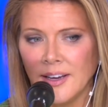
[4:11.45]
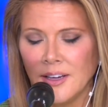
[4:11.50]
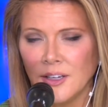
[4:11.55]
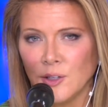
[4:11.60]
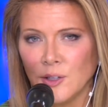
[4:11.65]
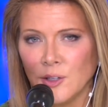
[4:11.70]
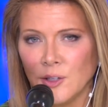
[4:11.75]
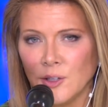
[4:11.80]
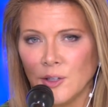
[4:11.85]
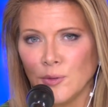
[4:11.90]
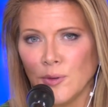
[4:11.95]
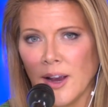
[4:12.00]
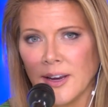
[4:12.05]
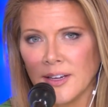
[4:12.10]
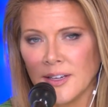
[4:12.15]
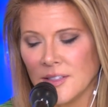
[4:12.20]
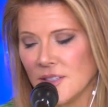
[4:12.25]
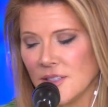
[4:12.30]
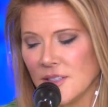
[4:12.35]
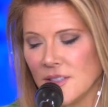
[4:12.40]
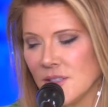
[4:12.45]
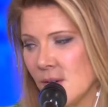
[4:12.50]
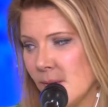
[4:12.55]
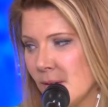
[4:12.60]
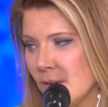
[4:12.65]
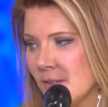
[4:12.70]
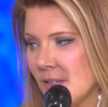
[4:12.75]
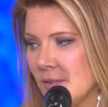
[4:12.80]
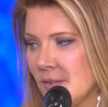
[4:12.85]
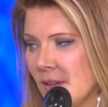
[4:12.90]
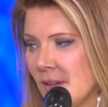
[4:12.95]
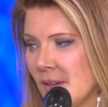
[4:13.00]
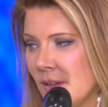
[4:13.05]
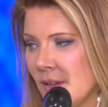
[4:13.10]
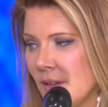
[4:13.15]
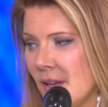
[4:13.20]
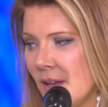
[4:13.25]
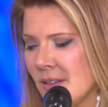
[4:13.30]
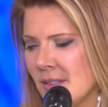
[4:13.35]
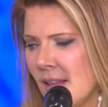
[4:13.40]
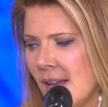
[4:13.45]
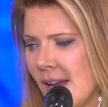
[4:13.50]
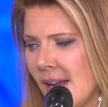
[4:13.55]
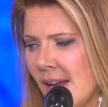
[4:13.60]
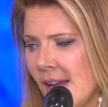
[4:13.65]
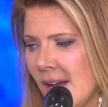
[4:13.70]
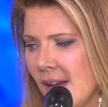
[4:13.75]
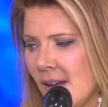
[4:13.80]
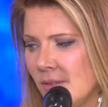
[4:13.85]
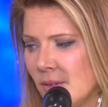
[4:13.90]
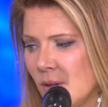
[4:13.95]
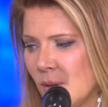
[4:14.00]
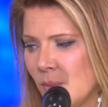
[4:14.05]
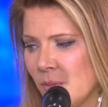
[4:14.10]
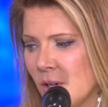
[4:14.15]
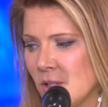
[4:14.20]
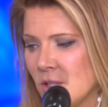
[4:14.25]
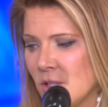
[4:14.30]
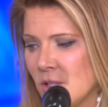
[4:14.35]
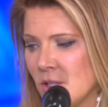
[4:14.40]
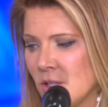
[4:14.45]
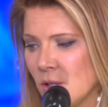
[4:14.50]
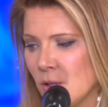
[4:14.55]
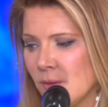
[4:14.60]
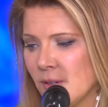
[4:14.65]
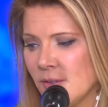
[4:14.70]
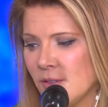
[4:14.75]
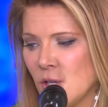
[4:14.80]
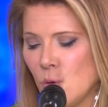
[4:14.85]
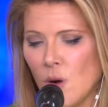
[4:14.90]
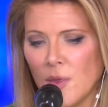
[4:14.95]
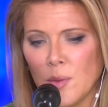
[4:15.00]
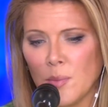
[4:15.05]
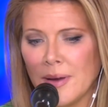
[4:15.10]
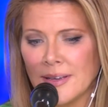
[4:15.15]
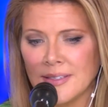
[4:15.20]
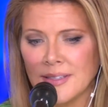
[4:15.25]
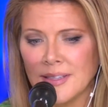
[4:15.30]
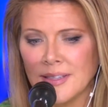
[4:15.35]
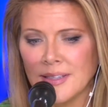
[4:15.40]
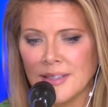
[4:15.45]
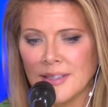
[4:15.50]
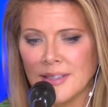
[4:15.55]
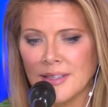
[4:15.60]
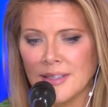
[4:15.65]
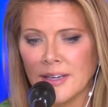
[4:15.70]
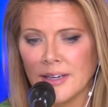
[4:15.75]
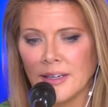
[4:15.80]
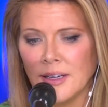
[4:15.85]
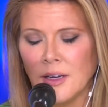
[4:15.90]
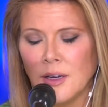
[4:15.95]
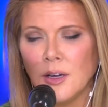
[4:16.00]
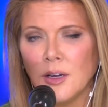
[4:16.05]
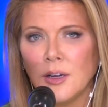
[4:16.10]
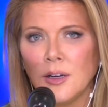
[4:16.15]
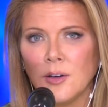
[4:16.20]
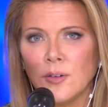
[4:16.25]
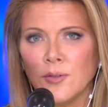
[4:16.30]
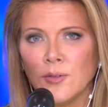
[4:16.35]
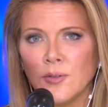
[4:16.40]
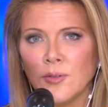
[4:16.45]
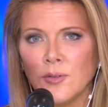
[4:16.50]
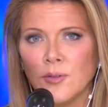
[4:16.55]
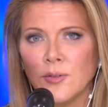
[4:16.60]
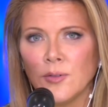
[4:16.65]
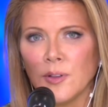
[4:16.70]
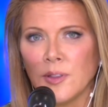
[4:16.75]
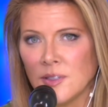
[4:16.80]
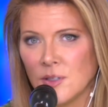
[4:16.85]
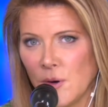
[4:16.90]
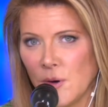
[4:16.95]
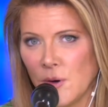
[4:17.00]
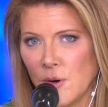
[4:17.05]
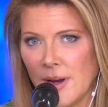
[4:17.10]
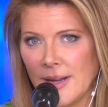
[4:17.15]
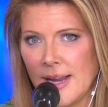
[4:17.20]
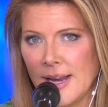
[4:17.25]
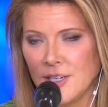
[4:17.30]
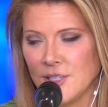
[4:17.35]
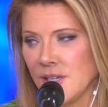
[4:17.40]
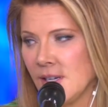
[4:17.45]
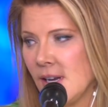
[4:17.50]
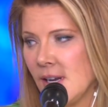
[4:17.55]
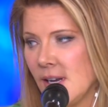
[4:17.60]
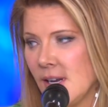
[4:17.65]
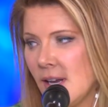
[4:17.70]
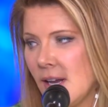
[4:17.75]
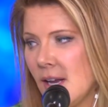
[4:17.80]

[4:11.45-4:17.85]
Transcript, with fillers: You're right, conservatives as, as they have um, conservatives who want the best thing for this great nation. Need-